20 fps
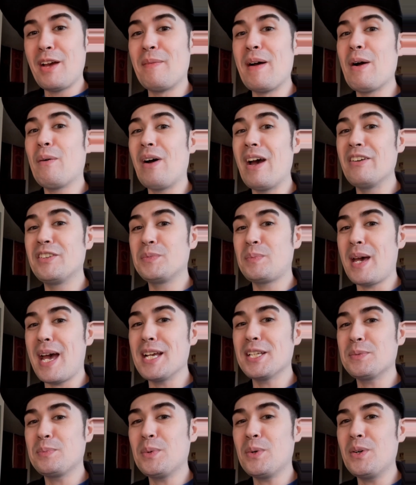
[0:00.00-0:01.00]
of my wife's
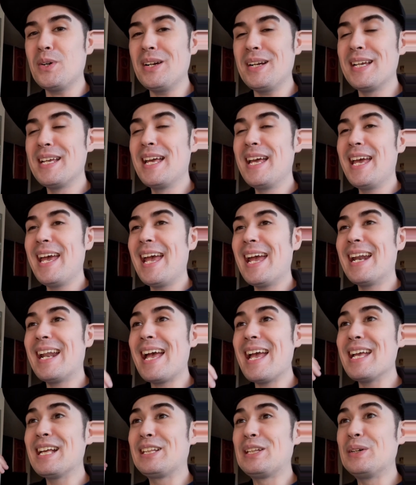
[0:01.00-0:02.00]
passport, and
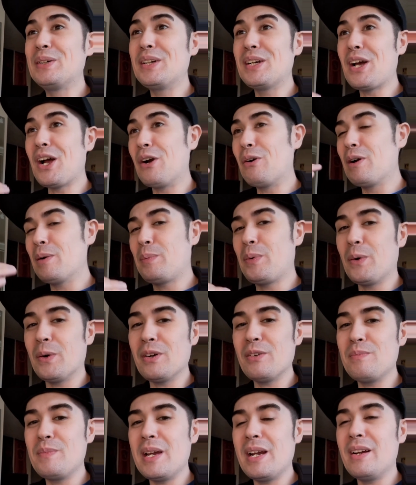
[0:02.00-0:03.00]
I included our
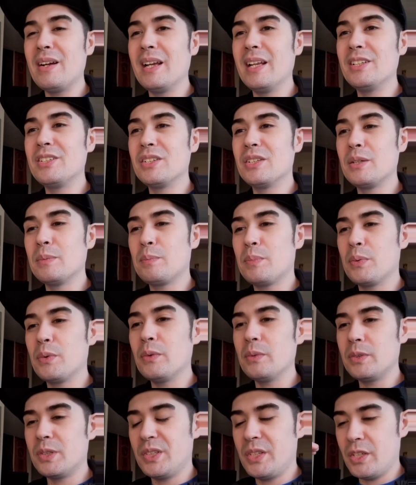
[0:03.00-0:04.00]
report of marriage
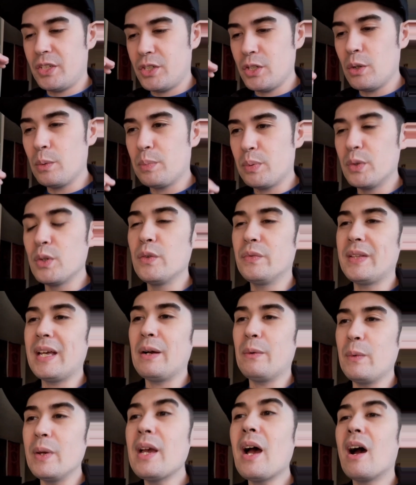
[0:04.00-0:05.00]
to show proof
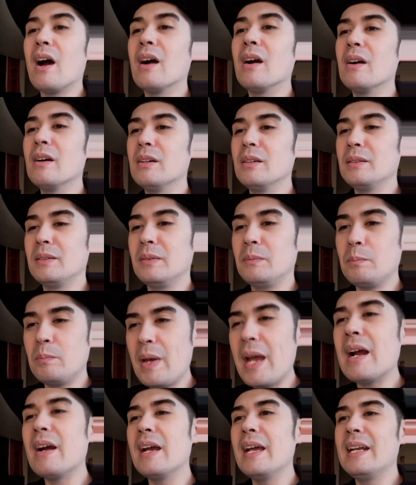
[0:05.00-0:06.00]
that we are
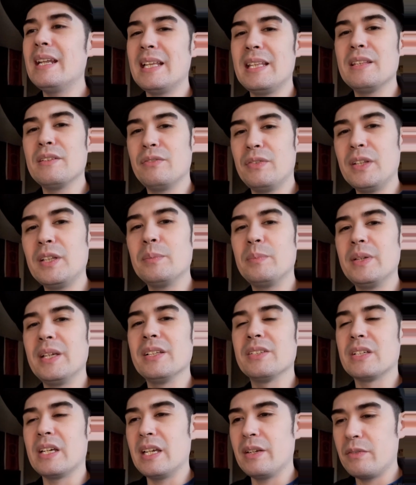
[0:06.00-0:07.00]
married in the
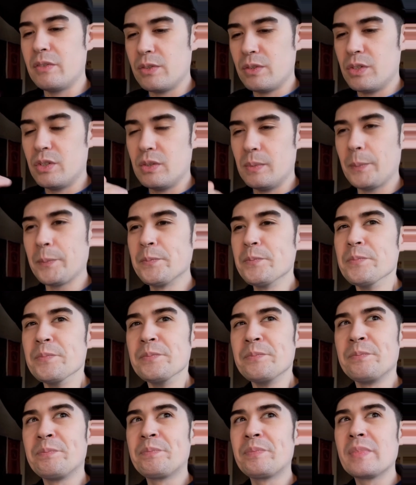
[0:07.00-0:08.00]
Philippines. I even
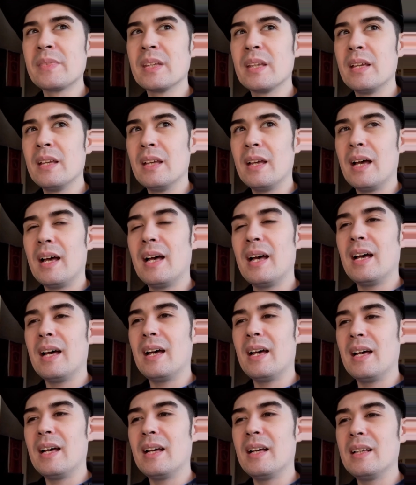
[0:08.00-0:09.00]

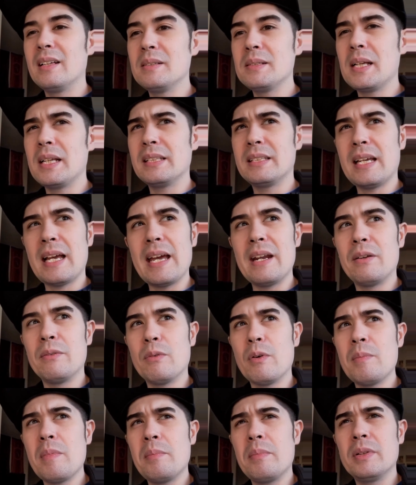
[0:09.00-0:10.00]
I don't
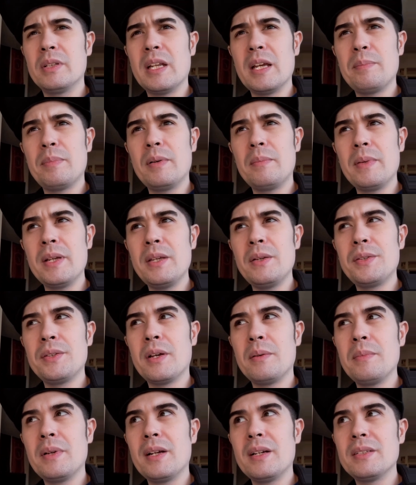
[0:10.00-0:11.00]
remember. Did I put my
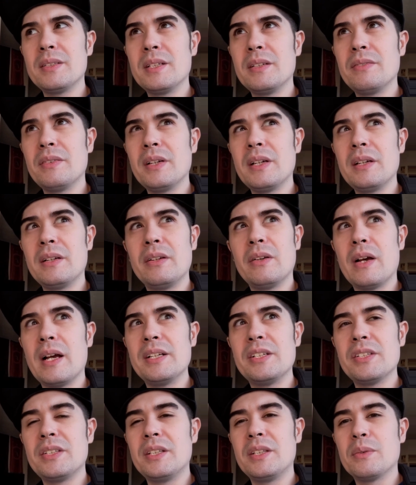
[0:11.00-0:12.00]
Utah marriage certificate? No, I
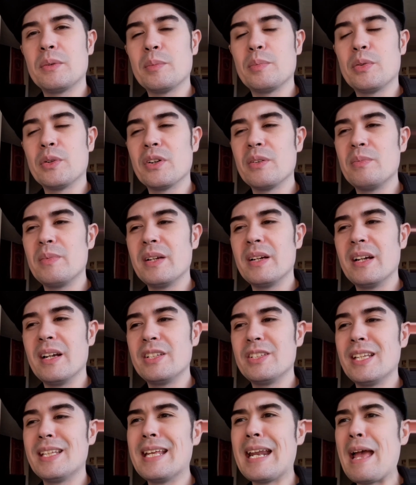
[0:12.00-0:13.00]
just did the report of
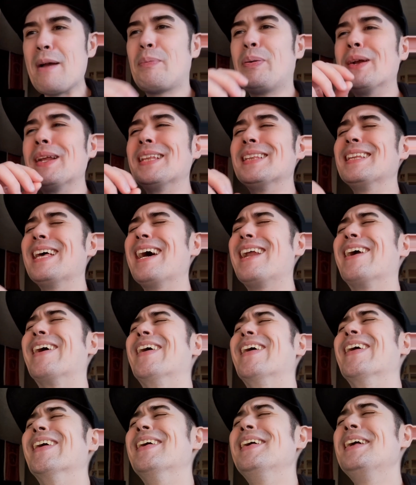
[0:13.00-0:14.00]
marriage, and then I put a
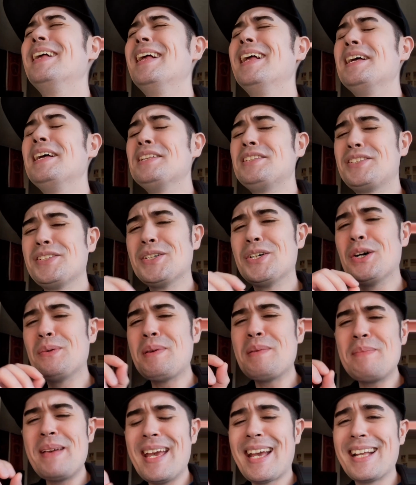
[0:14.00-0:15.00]
letter to whom
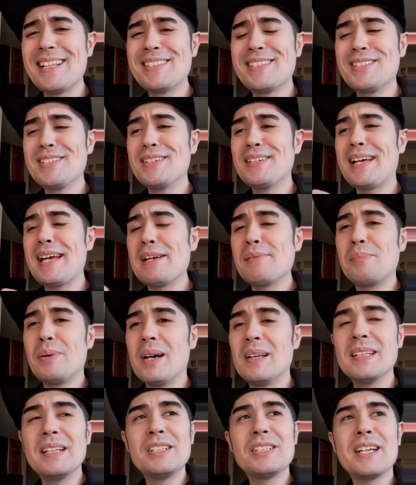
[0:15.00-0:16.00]
it may concern. I
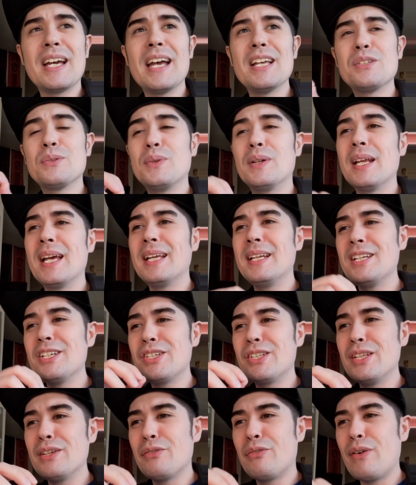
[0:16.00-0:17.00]
apologize. When I
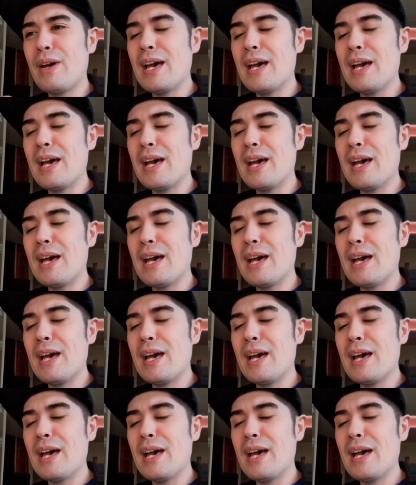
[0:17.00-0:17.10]
initially